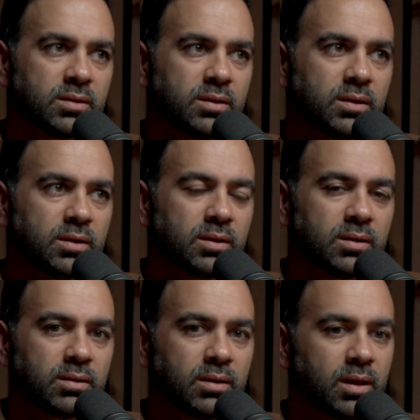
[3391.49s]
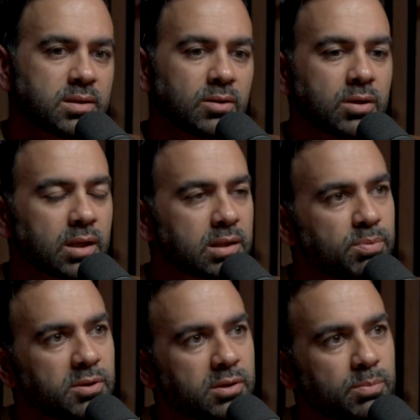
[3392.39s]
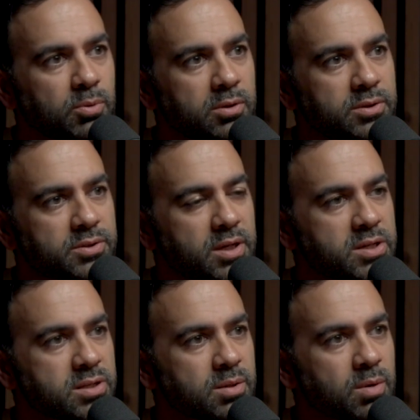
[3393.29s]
Man, look at the political polarization please.